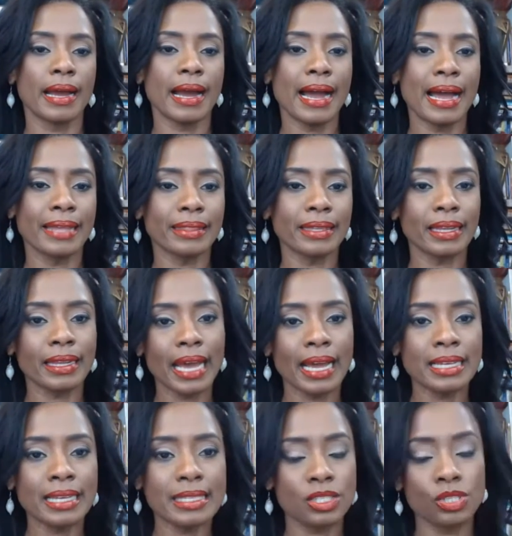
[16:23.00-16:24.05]
And the
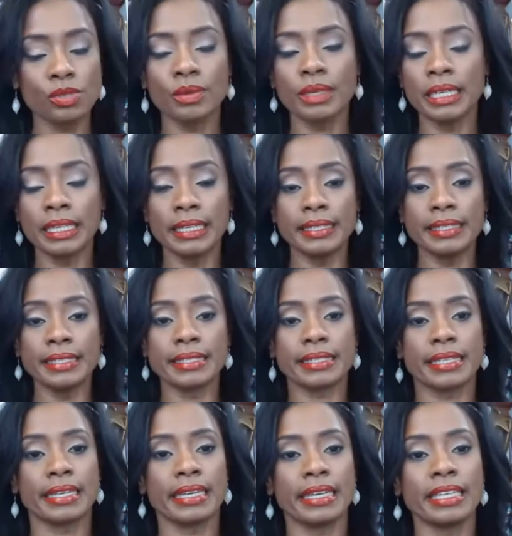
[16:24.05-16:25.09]
last two E's
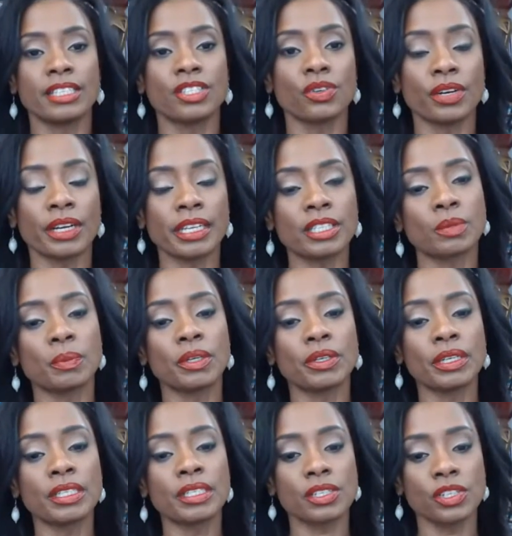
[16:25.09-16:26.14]
is your
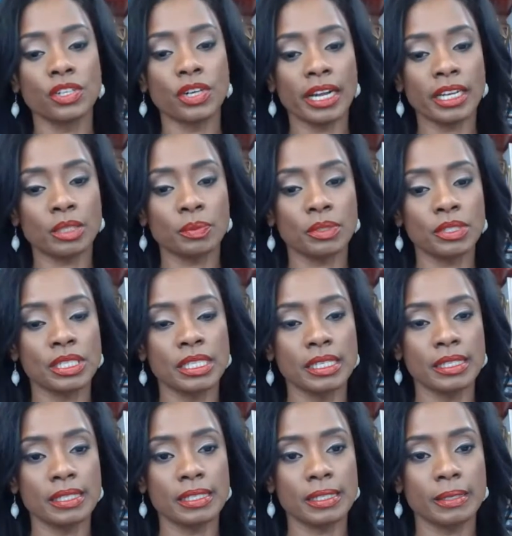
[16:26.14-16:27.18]
experience and your
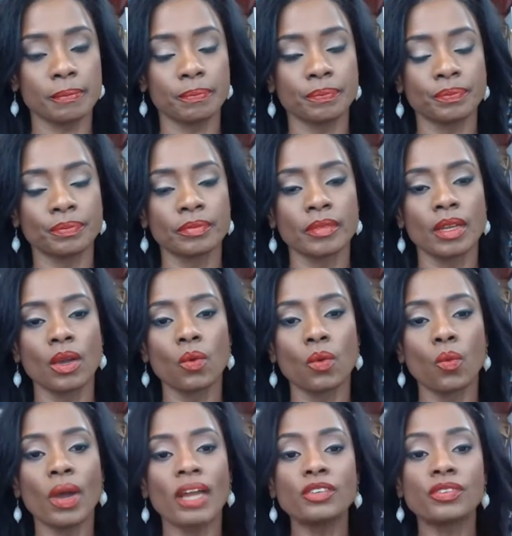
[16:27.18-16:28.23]
expertise.
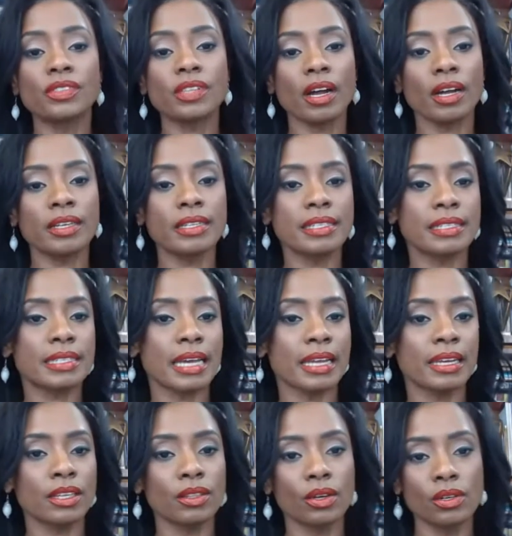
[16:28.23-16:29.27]
When you start
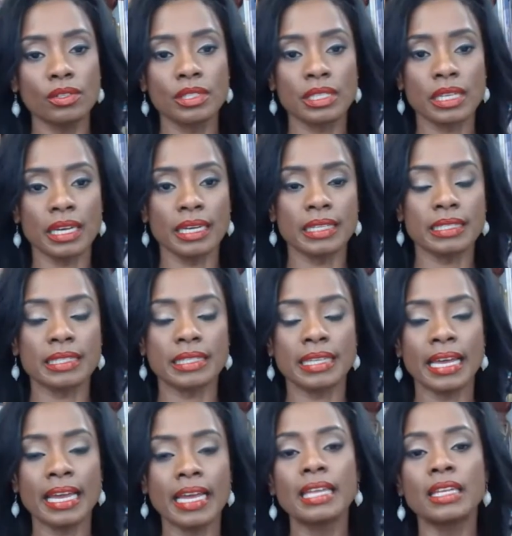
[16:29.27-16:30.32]
understanding those things,
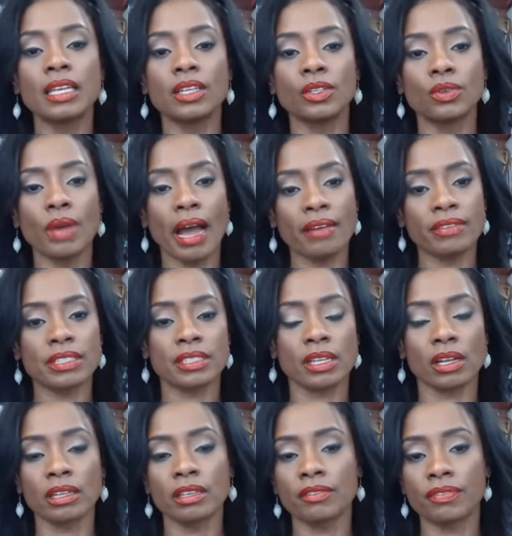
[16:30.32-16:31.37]
then you have a
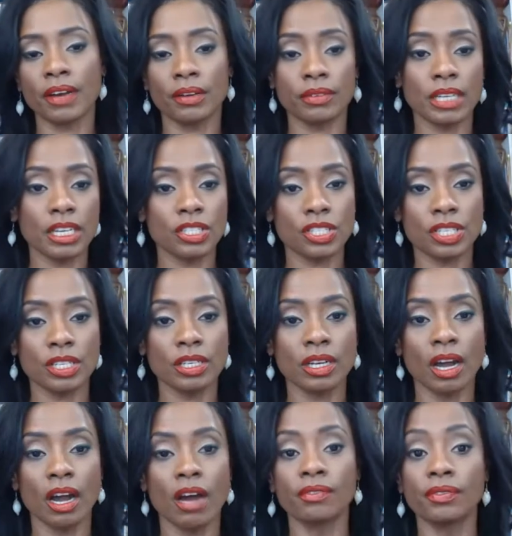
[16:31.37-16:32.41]
solid foundation
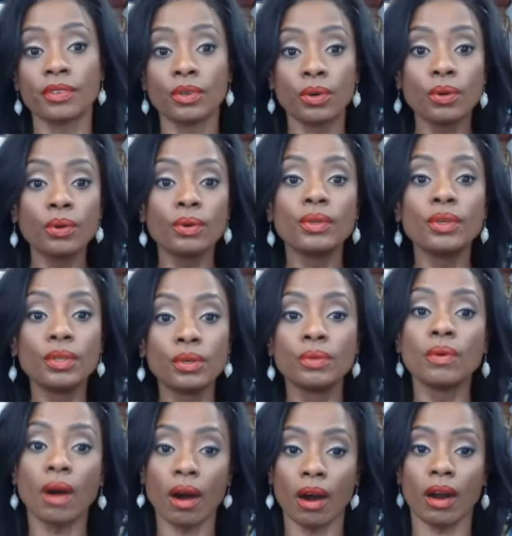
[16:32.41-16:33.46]
of who
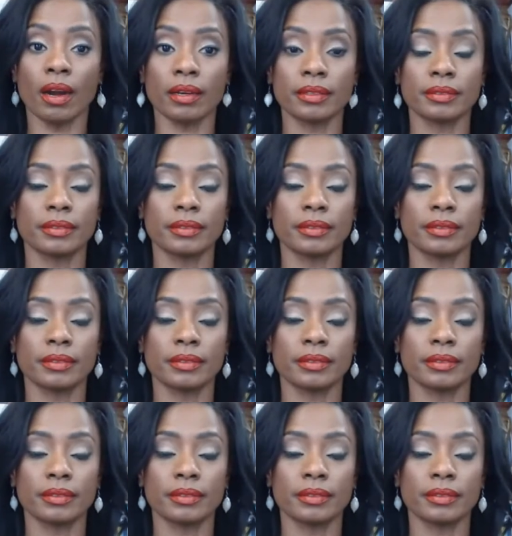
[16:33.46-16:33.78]
you are.